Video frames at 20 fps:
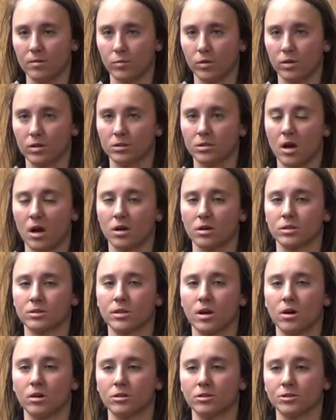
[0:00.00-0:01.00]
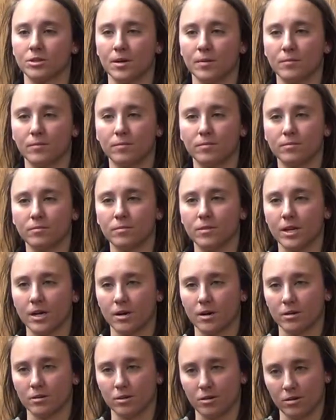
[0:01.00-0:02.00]
with a soccer scholarship
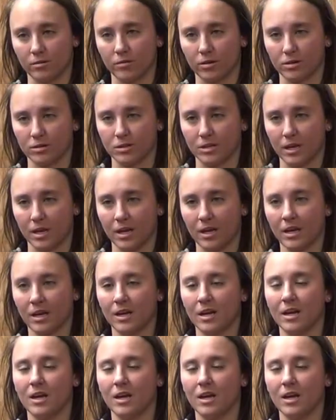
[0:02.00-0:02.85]
here at the university.